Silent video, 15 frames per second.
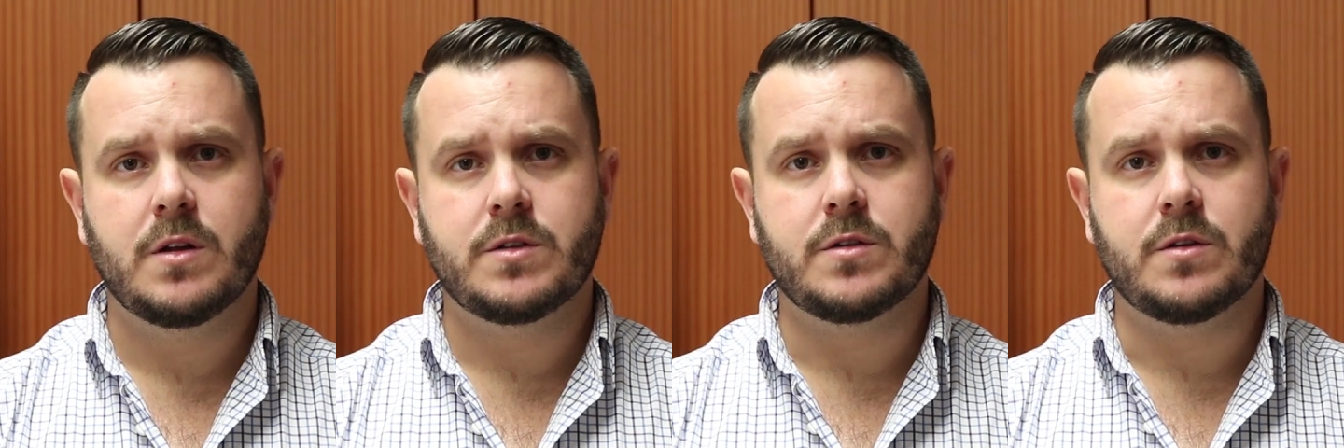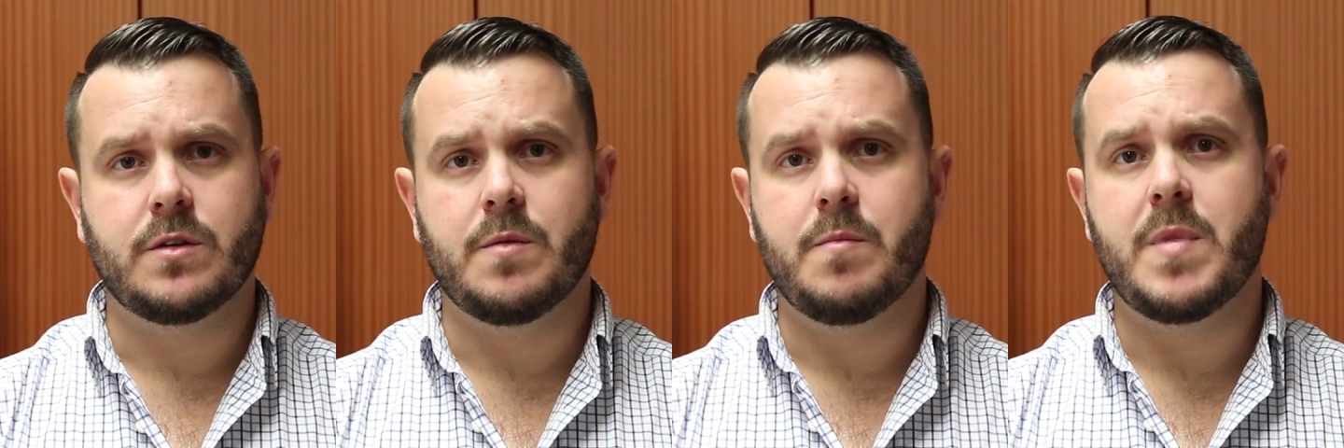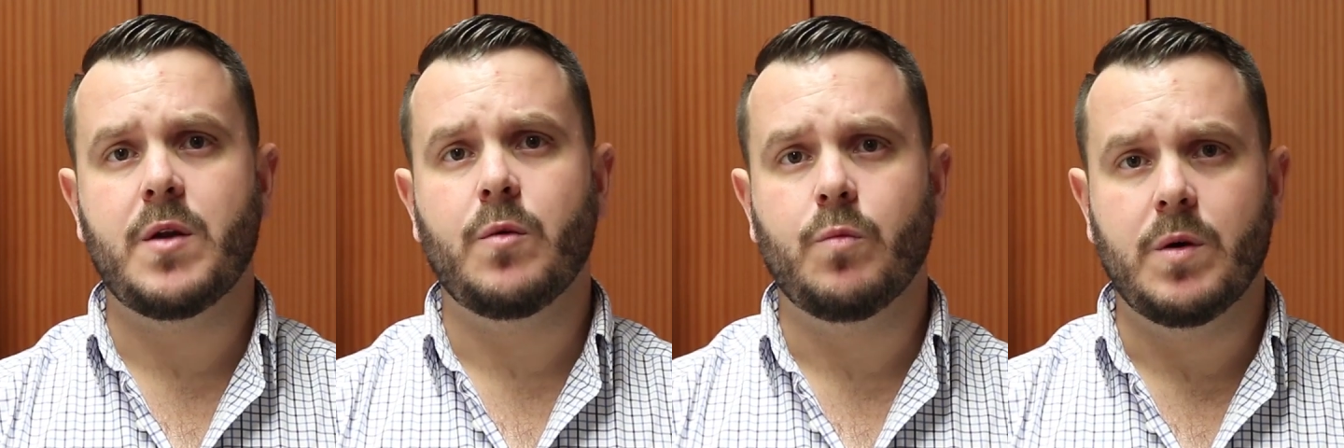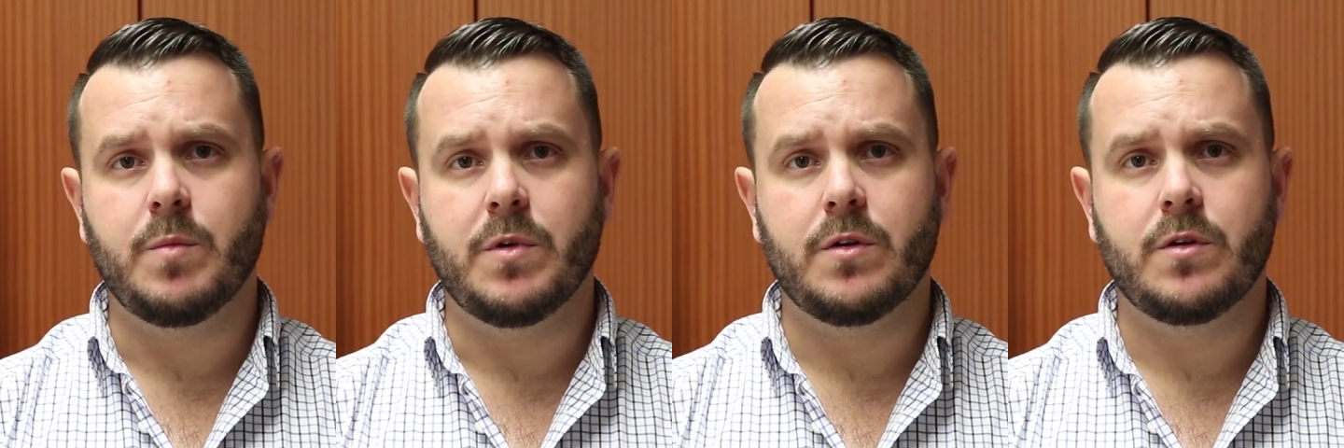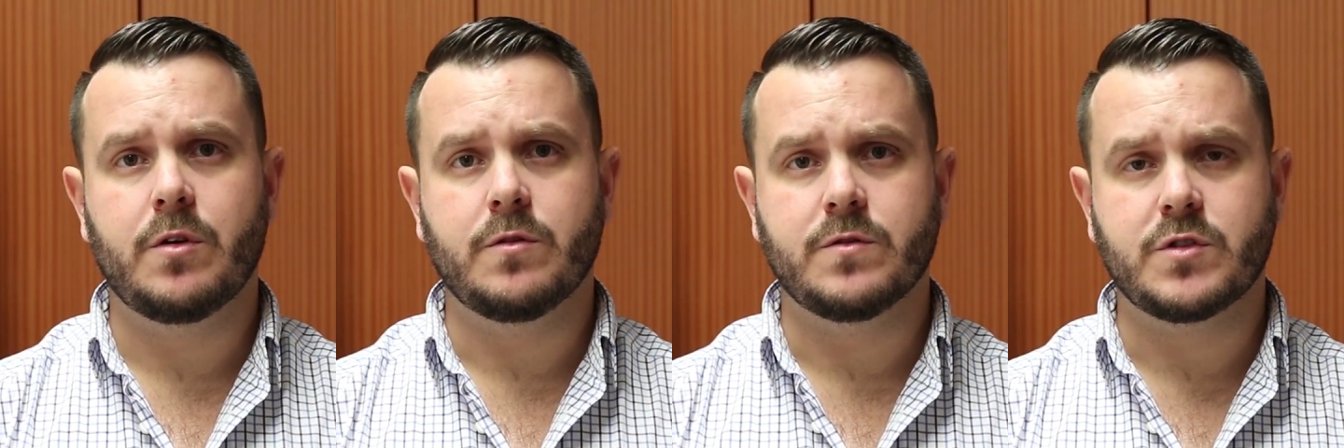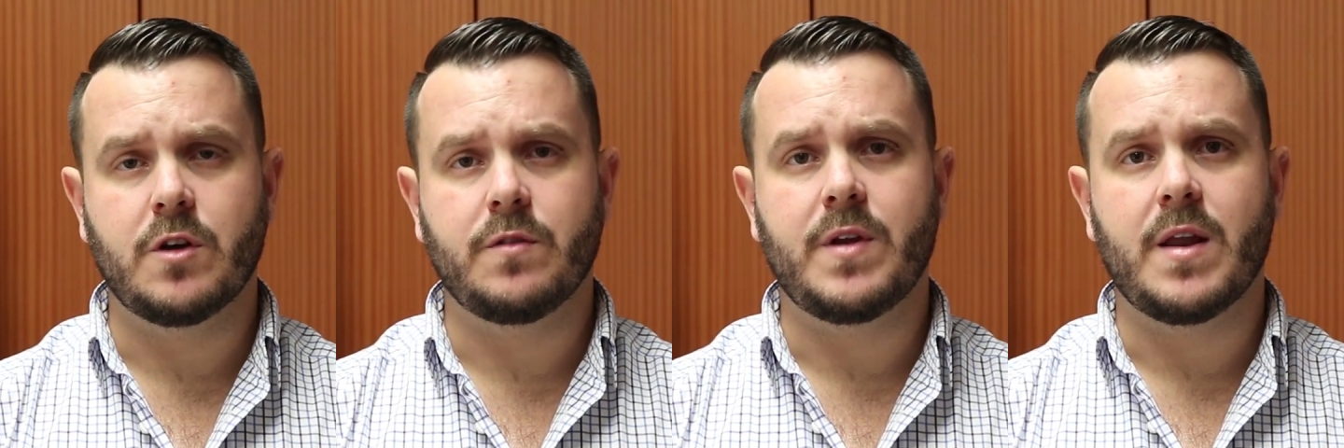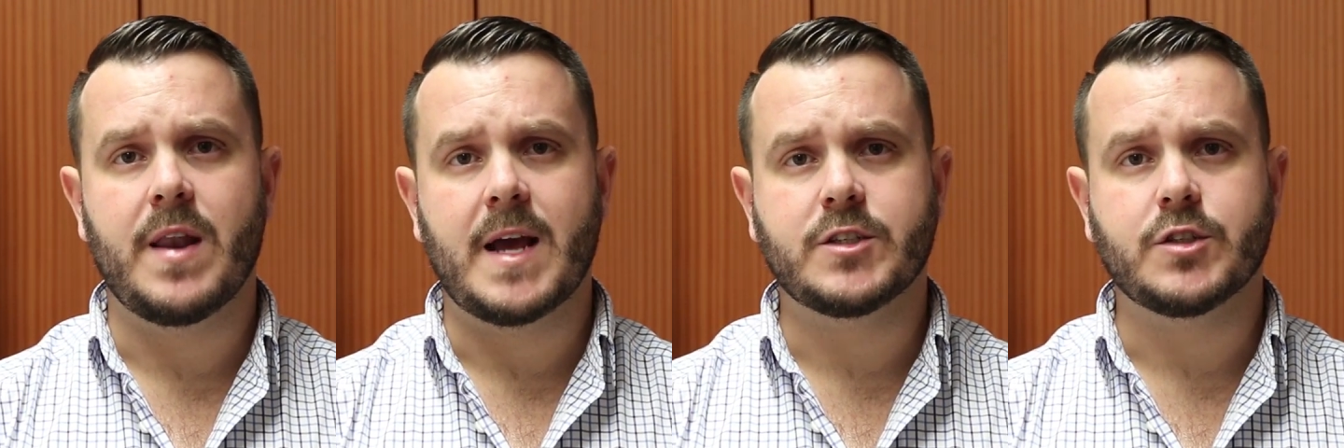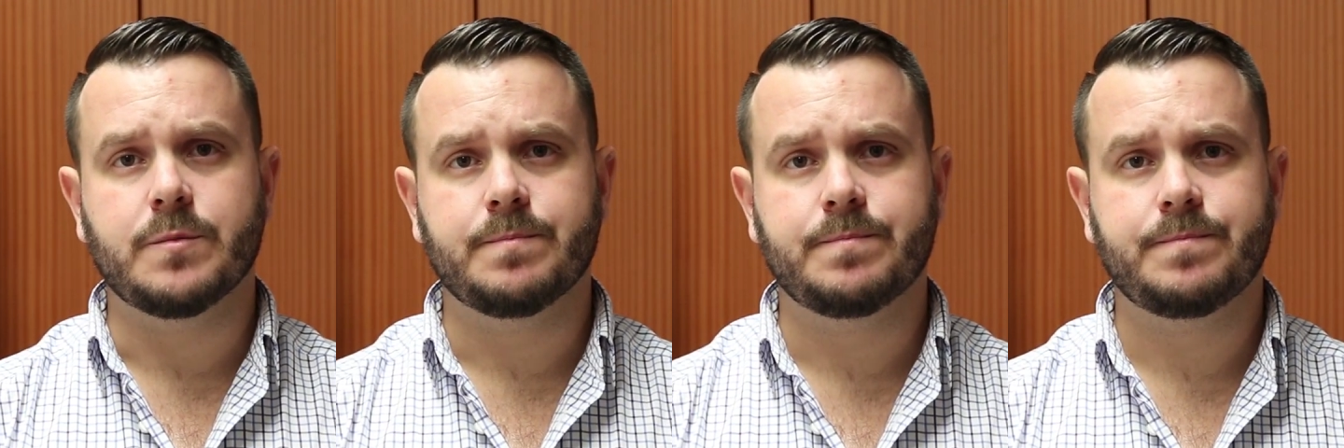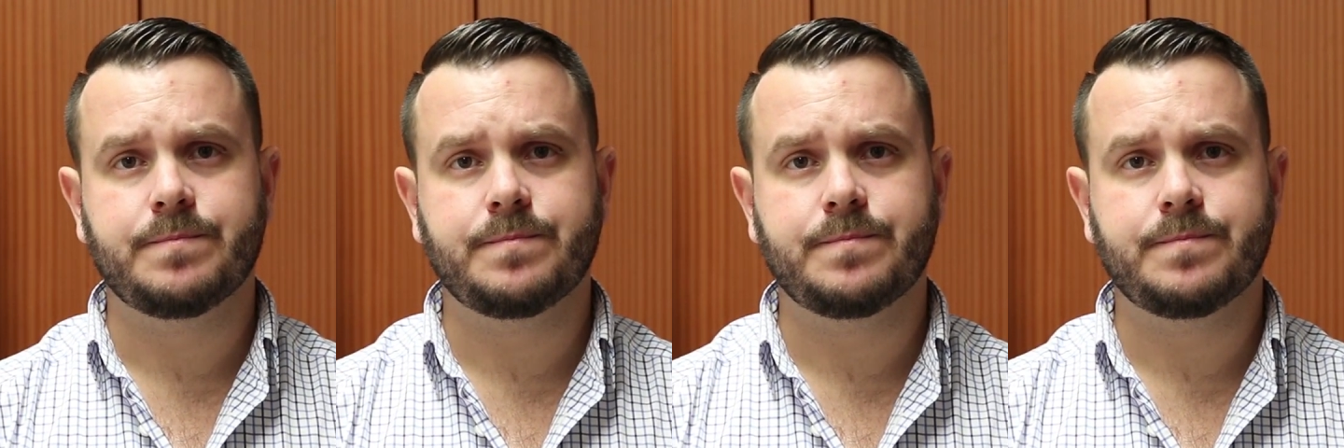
to the men and women who've served our nation.